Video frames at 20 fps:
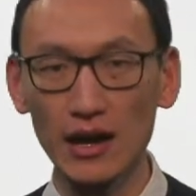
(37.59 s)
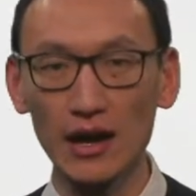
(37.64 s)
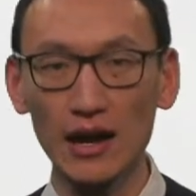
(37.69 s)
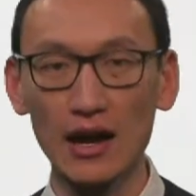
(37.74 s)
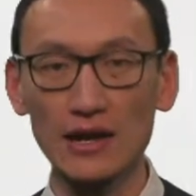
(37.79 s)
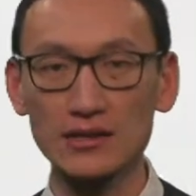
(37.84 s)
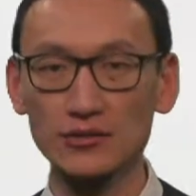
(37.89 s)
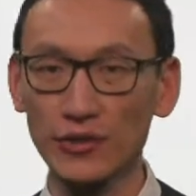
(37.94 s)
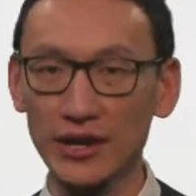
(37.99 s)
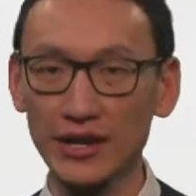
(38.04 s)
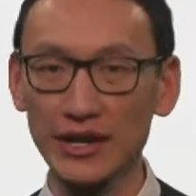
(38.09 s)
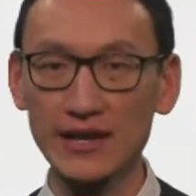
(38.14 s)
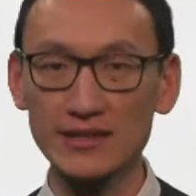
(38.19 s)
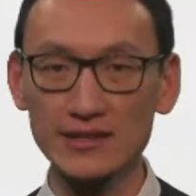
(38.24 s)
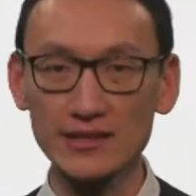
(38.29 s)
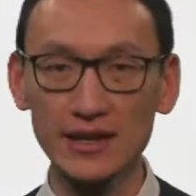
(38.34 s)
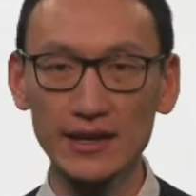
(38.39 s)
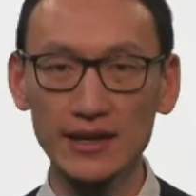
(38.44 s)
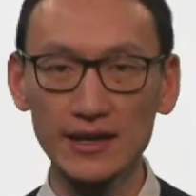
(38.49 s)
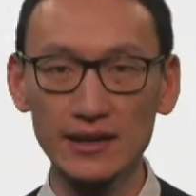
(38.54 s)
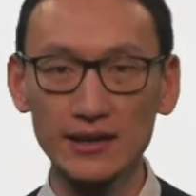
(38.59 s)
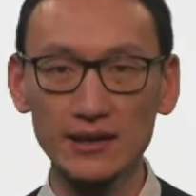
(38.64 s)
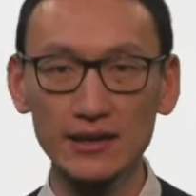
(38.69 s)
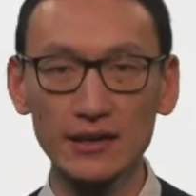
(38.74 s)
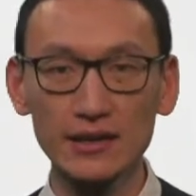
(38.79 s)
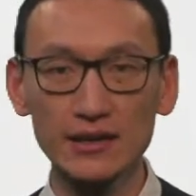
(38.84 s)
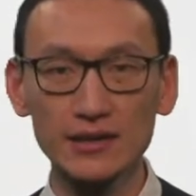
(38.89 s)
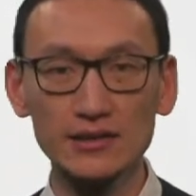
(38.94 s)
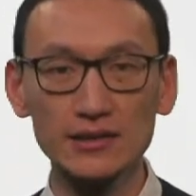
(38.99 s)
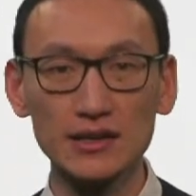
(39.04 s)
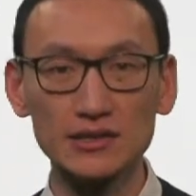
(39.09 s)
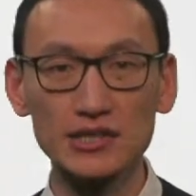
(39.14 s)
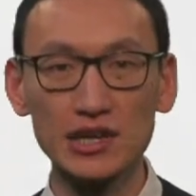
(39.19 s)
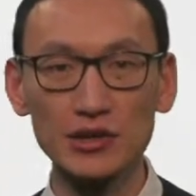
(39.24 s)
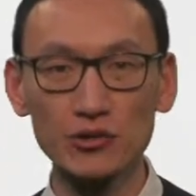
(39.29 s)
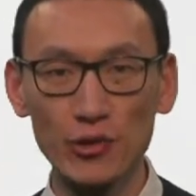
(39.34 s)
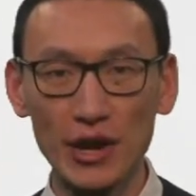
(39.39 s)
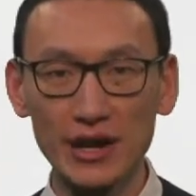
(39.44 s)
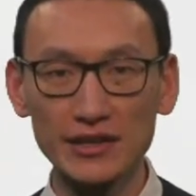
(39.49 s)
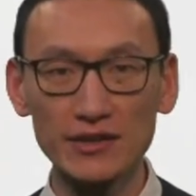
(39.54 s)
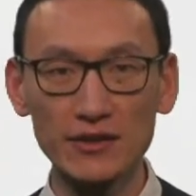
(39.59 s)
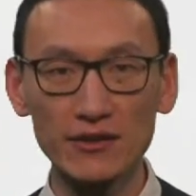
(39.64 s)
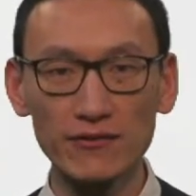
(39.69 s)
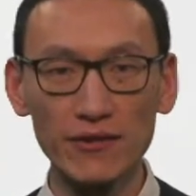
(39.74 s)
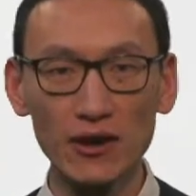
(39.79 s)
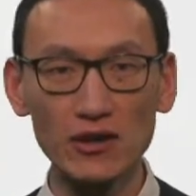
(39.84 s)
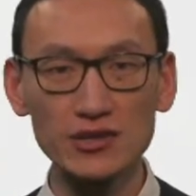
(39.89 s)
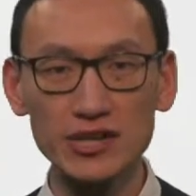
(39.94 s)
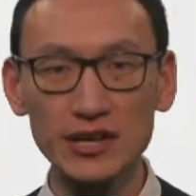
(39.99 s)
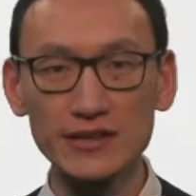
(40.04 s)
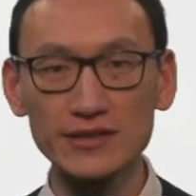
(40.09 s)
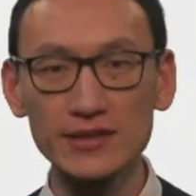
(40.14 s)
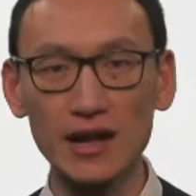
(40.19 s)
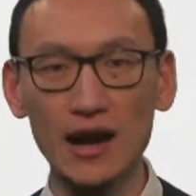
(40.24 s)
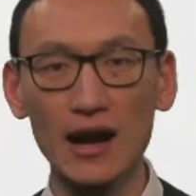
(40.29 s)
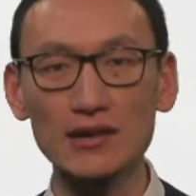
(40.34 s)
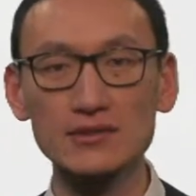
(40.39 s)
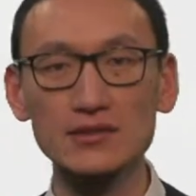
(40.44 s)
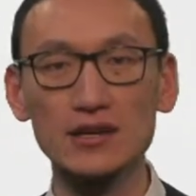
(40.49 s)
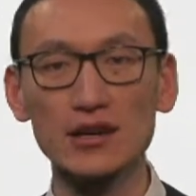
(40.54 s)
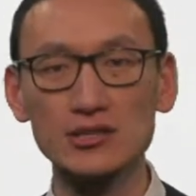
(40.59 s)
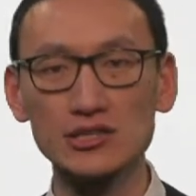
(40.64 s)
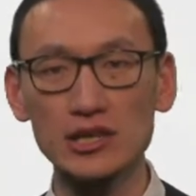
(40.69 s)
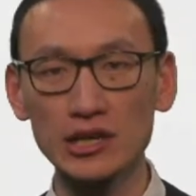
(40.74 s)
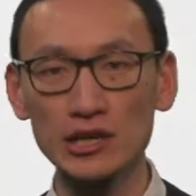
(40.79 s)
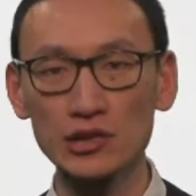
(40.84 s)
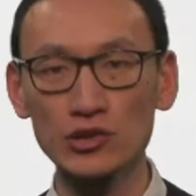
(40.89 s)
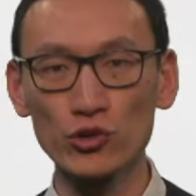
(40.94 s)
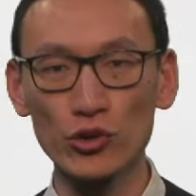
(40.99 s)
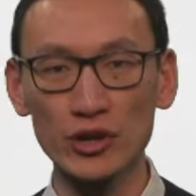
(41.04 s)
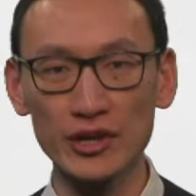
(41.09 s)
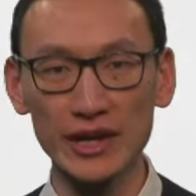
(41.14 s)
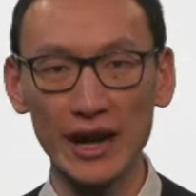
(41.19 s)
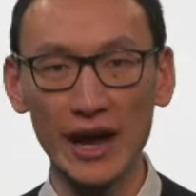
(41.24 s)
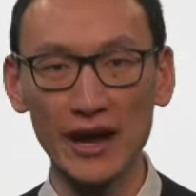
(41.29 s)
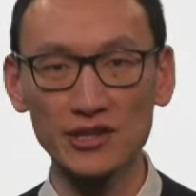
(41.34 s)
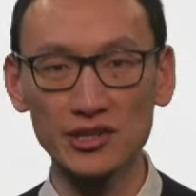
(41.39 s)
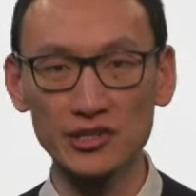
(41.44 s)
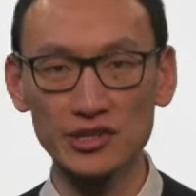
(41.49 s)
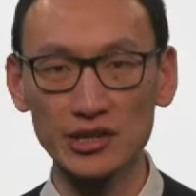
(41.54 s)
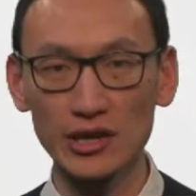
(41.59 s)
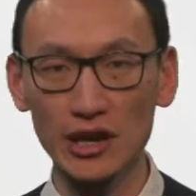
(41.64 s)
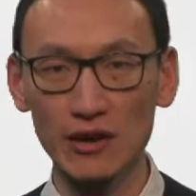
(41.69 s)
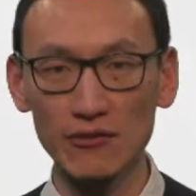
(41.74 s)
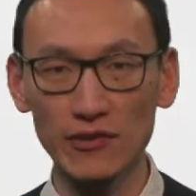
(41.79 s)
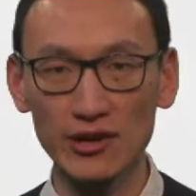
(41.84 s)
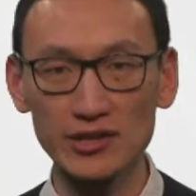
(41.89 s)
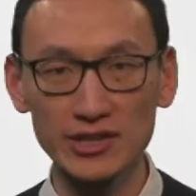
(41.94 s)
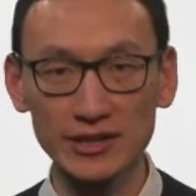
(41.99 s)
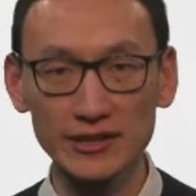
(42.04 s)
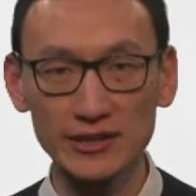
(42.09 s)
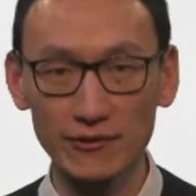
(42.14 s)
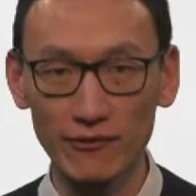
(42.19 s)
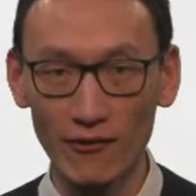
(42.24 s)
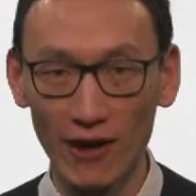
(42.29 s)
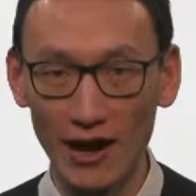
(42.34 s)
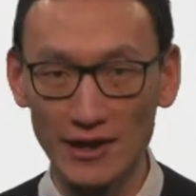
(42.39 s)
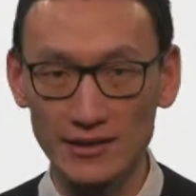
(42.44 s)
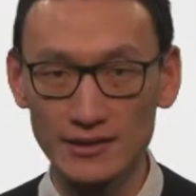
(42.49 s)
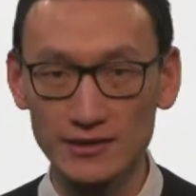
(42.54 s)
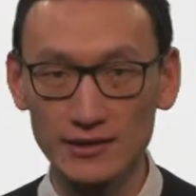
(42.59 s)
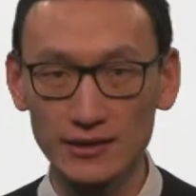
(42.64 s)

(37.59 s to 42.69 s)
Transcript: As we can see, the generator functions as a secondary energy conversion device.